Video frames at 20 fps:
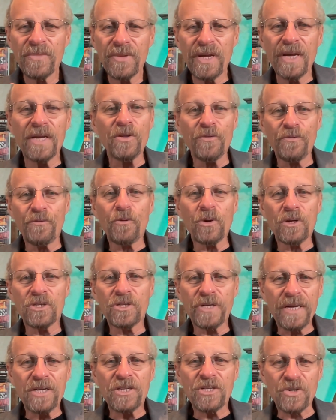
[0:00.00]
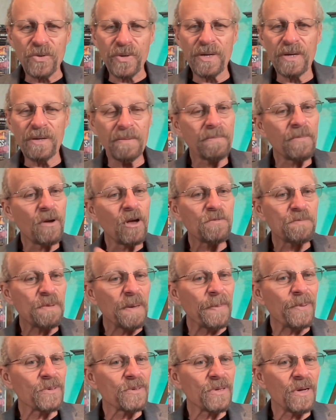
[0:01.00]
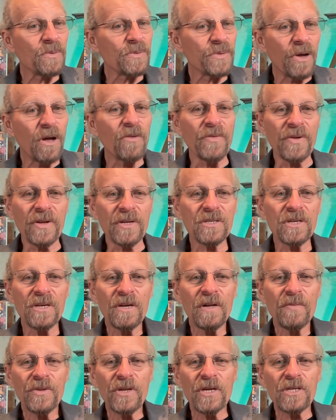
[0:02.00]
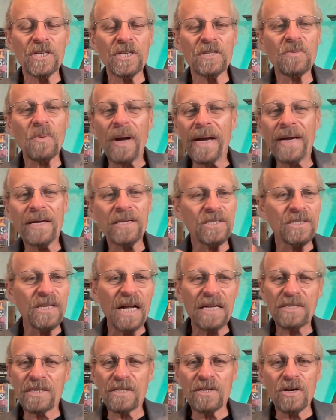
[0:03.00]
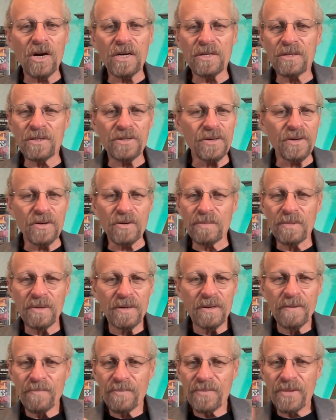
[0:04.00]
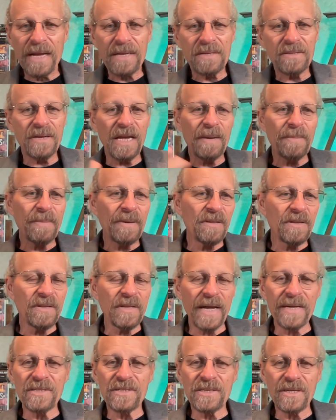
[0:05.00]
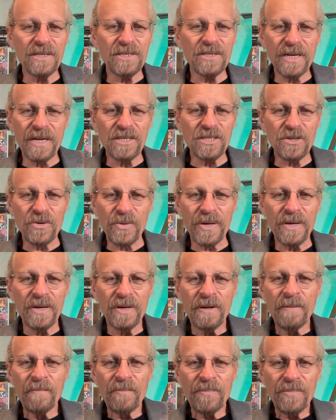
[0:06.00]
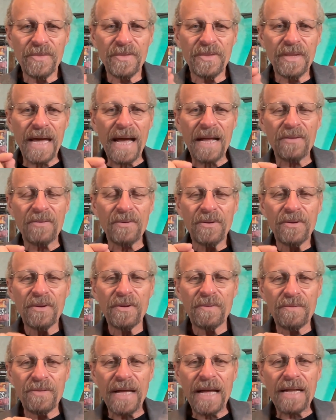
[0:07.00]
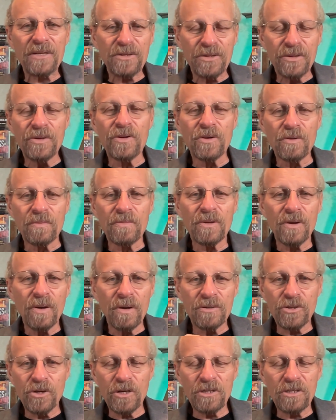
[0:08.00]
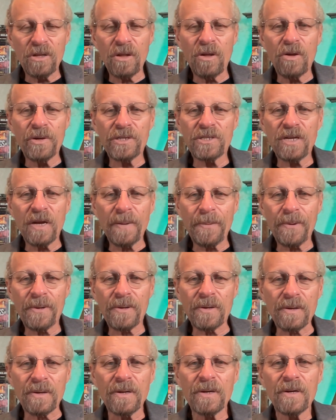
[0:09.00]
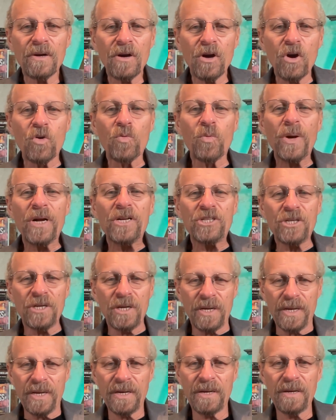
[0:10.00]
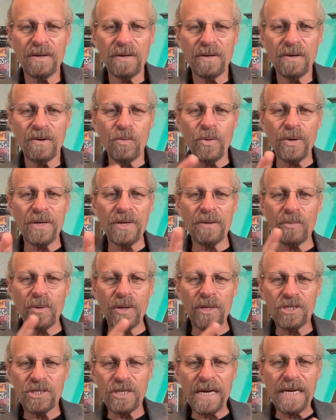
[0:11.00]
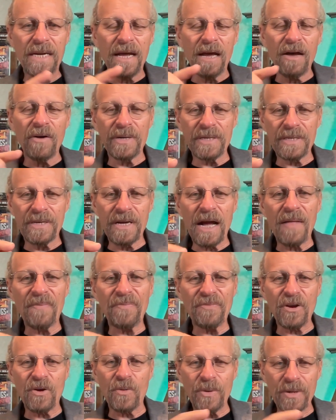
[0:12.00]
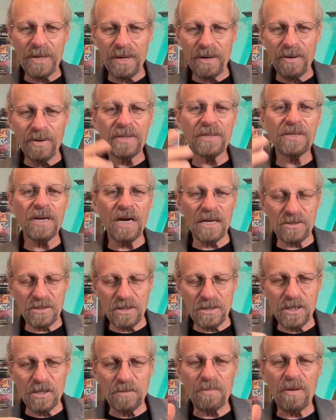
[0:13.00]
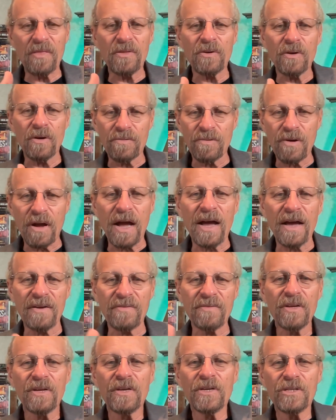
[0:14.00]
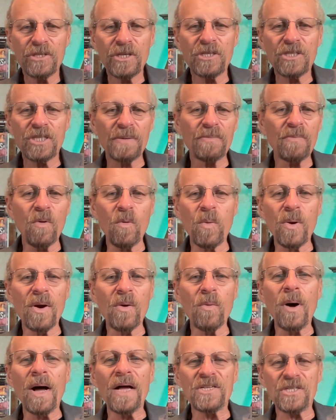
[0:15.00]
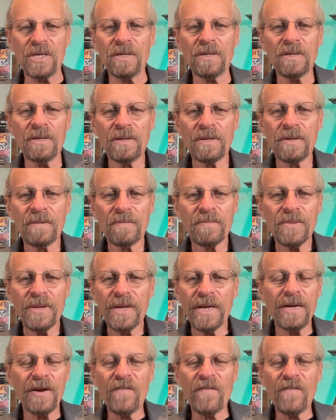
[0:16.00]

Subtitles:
in the 4th century, and most people don't know this, this is why it's not the garden tomb. That came in the 19th century. That tomb, the Church of the Holy Sepulcher, originally, when St. Helen got there, when Helen, Constantine's mother, arrived, she said, well, where was it? And